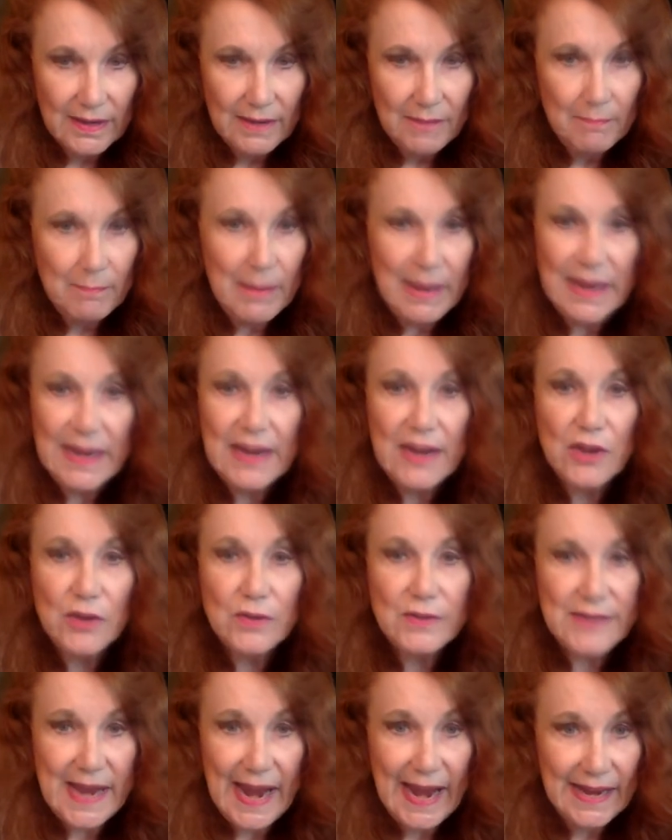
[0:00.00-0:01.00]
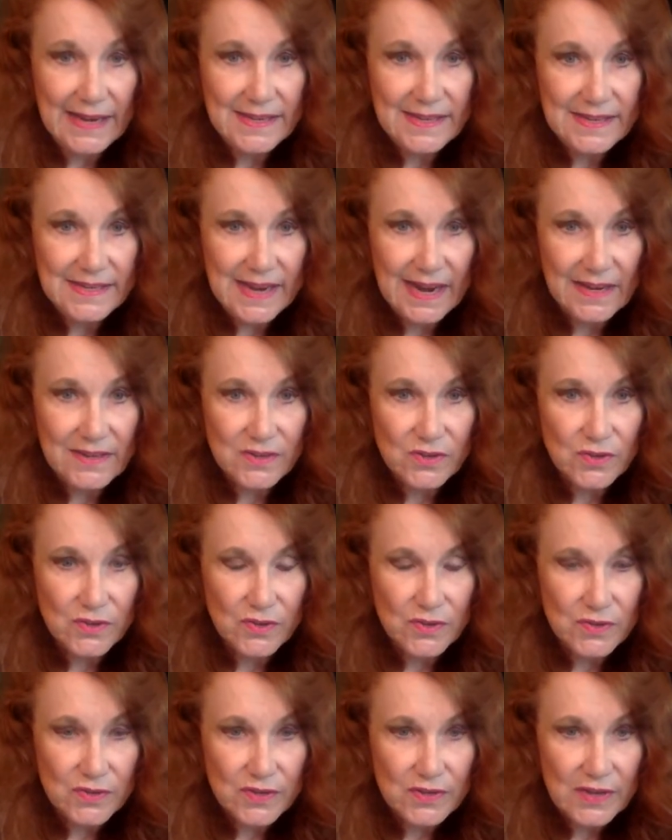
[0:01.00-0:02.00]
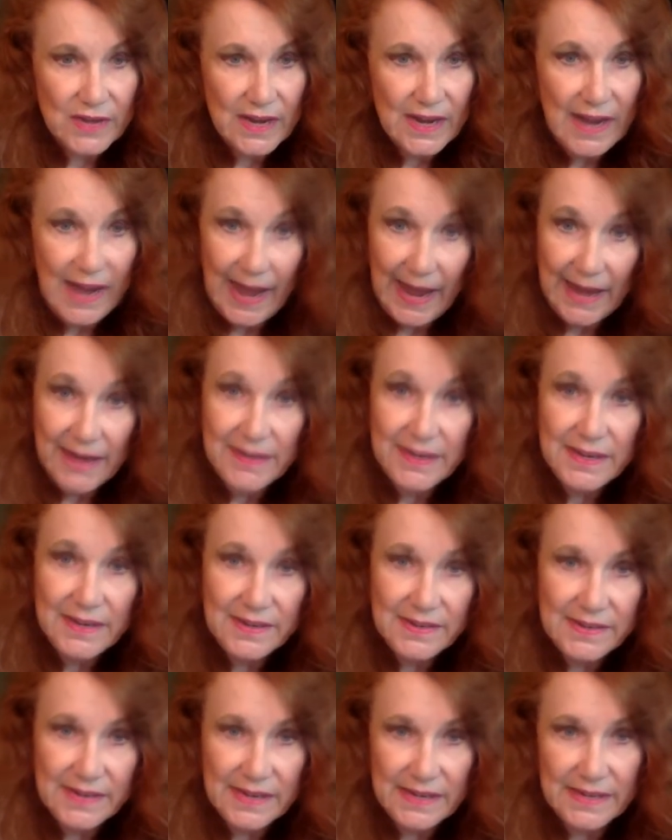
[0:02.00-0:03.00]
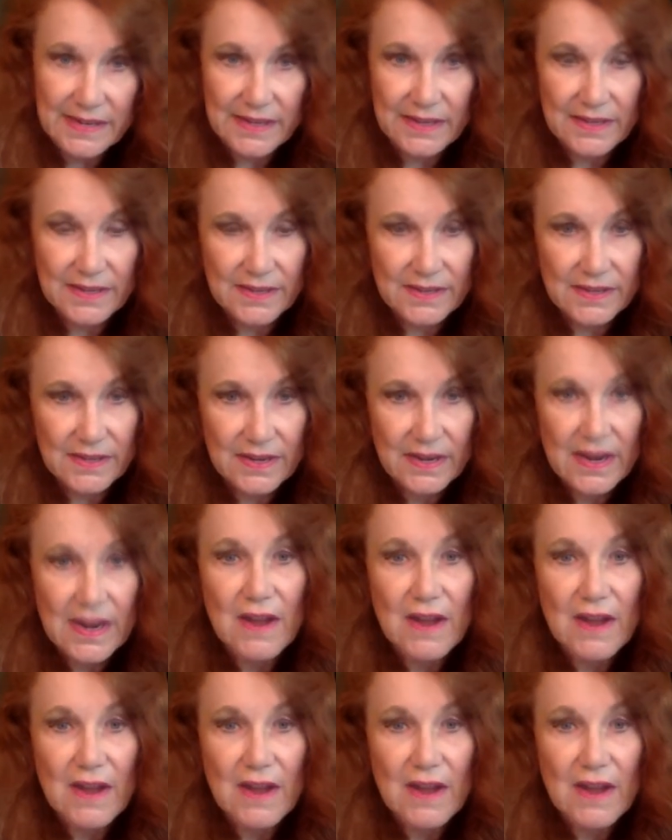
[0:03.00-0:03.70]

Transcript: Many whose ancestors and descendants